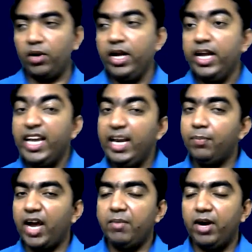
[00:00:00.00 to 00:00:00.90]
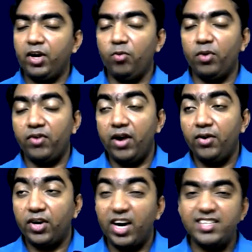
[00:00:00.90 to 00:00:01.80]
In primary tumor, we have to
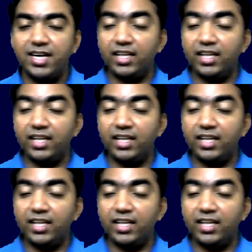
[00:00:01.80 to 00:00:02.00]
consider the